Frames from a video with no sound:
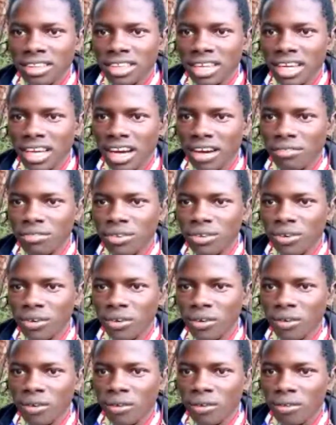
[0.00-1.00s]
they have
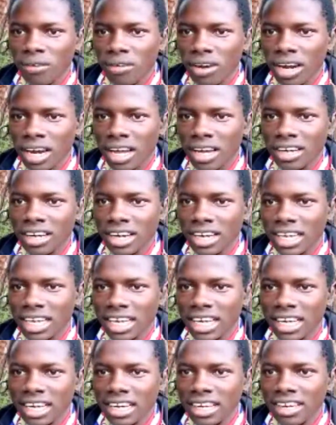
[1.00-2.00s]
no land
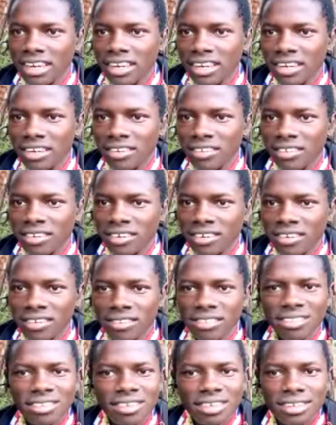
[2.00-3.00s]
again, you
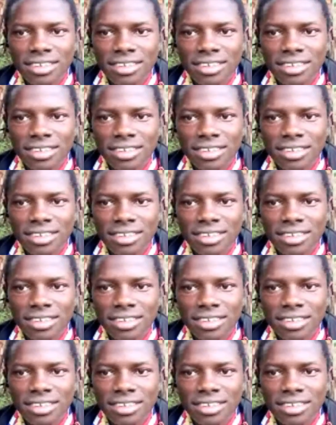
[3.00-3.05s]
know,